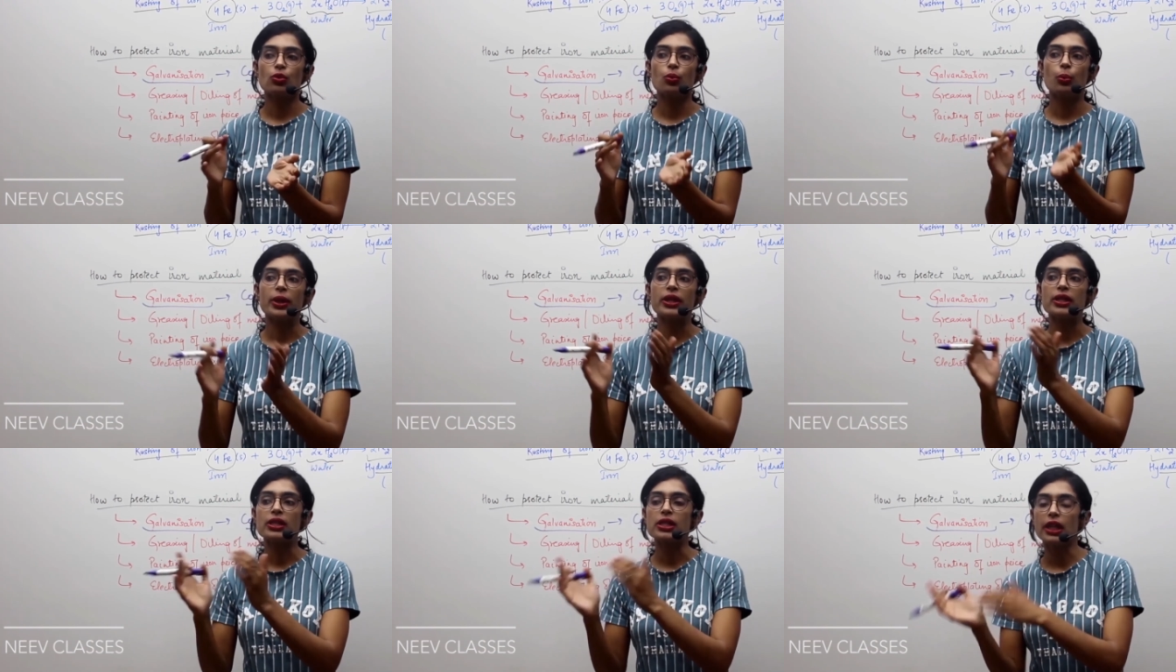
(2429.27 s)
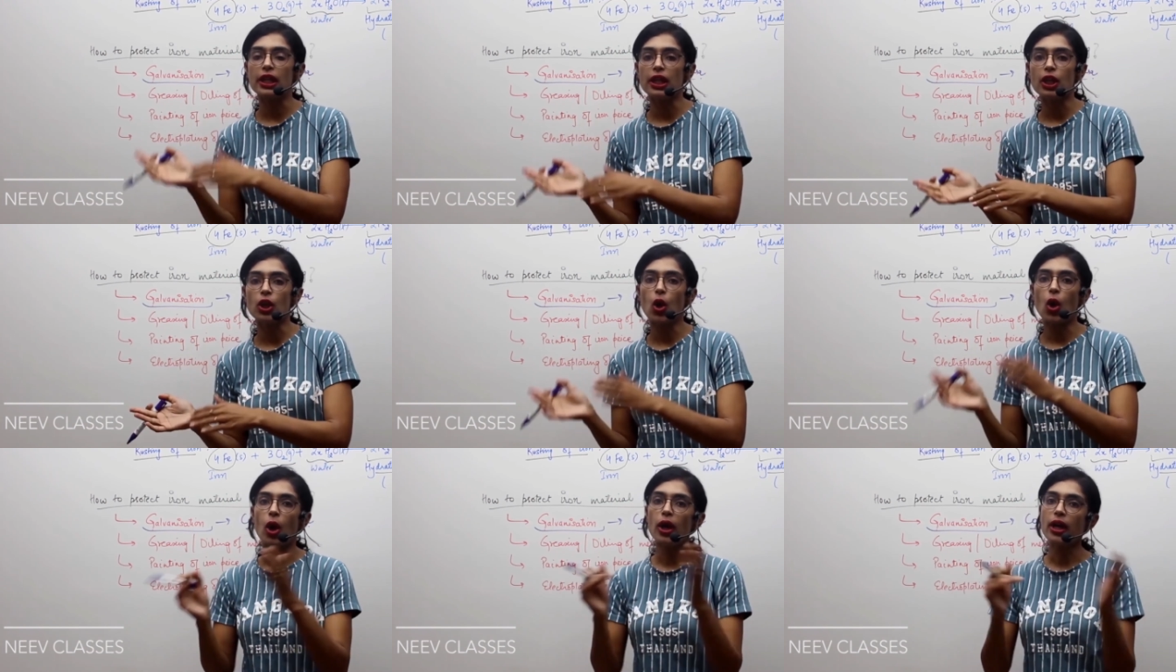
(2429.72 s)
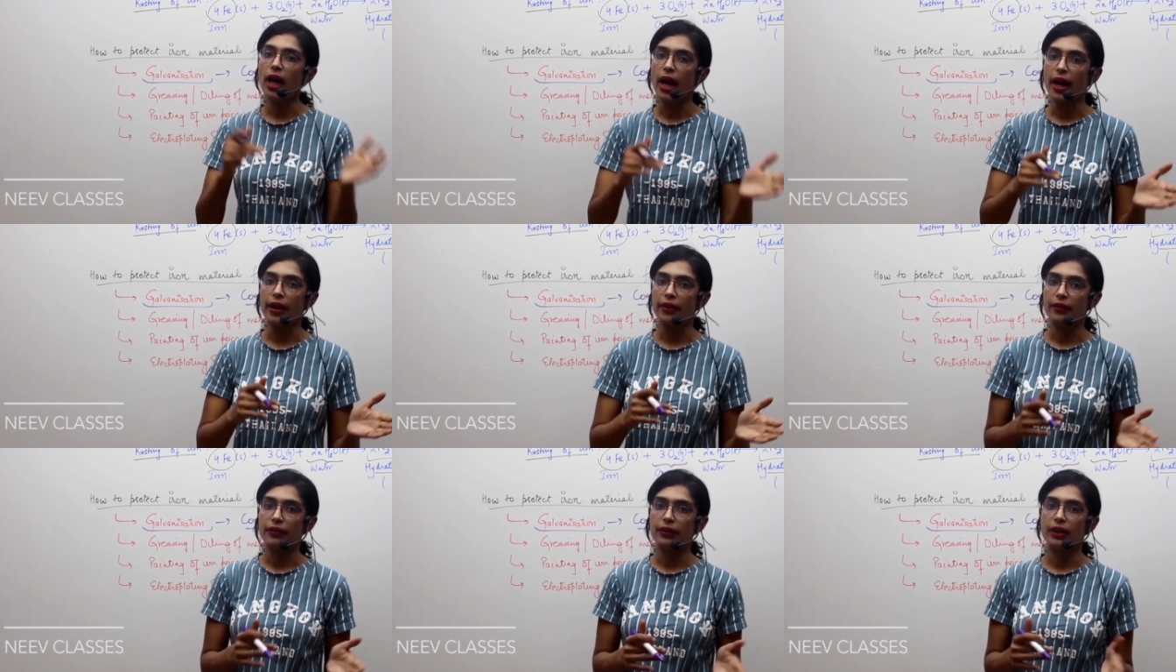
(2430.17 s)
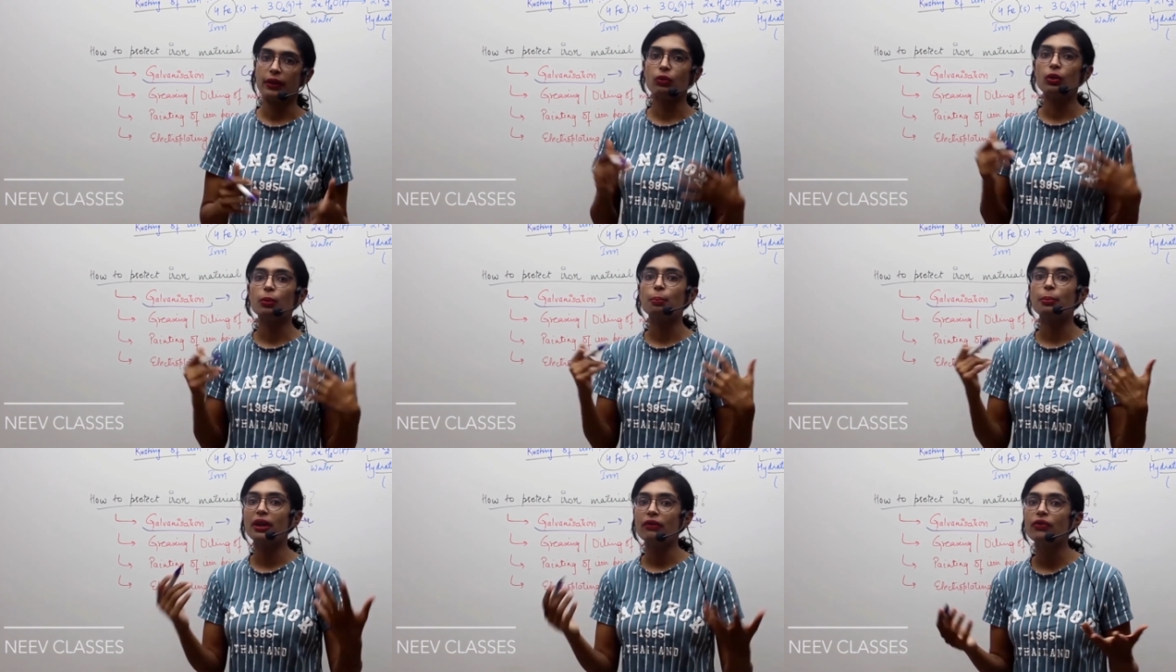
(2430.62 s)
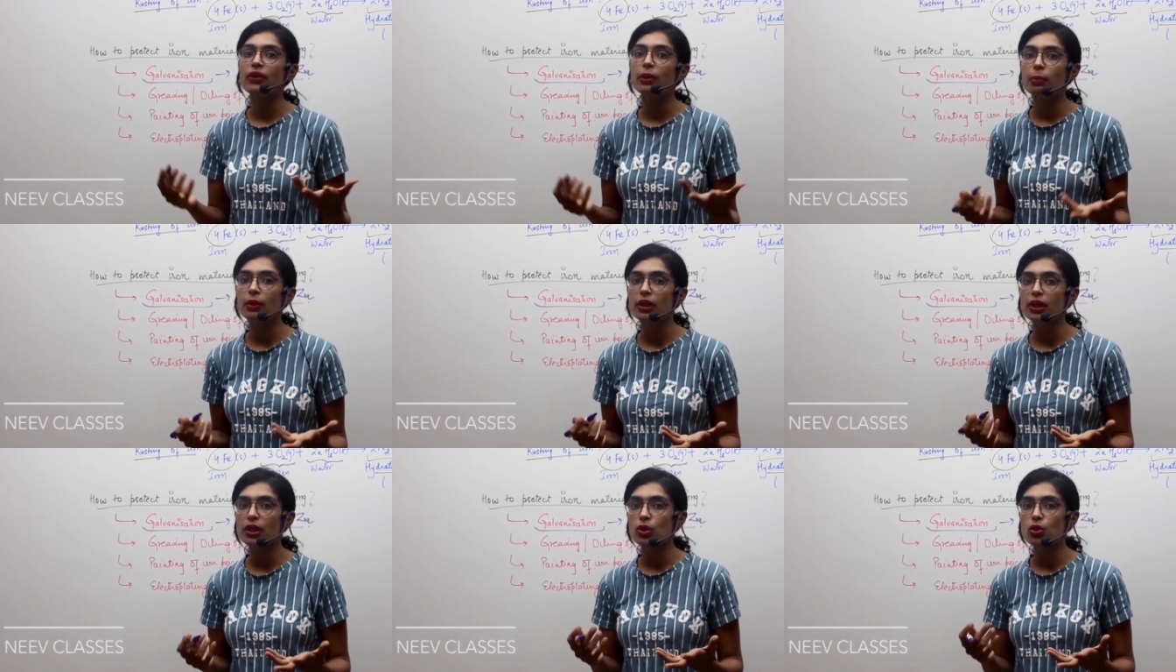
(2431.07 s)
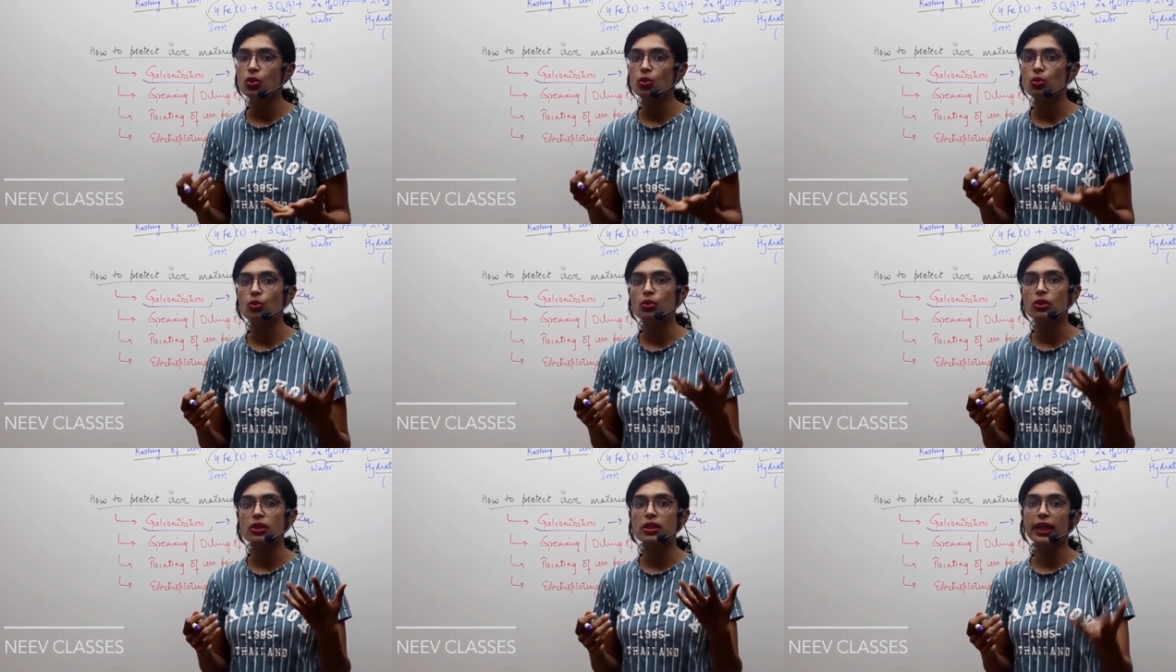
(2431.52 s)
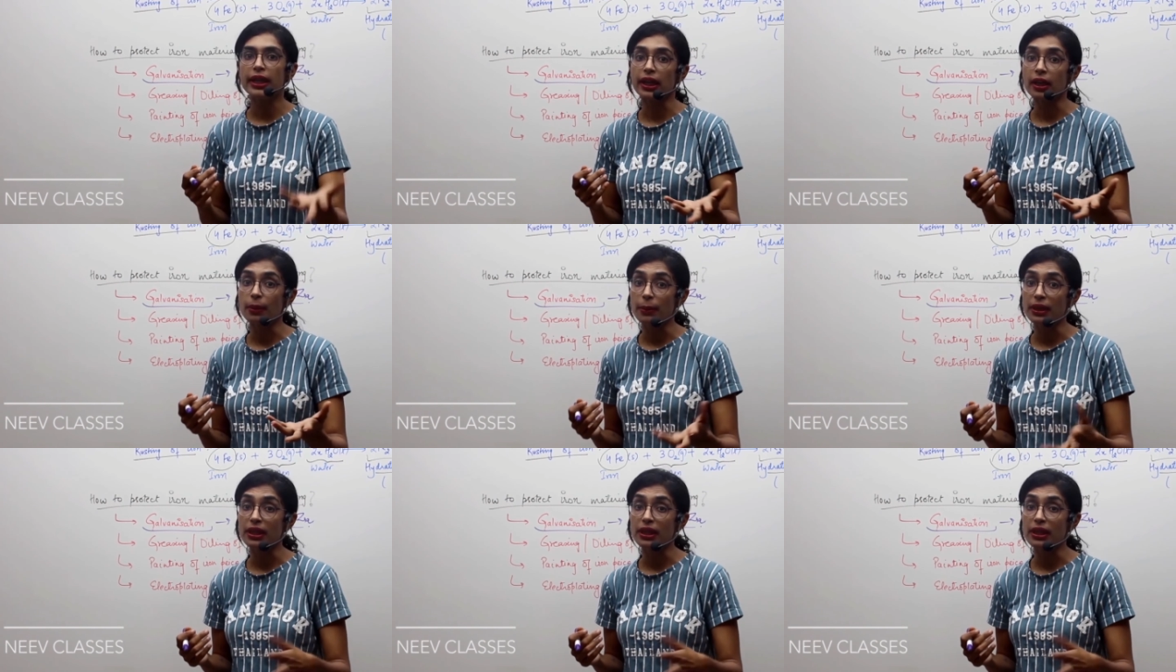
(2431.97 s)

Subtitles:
with zinc or iron, they would preferably choose zinc,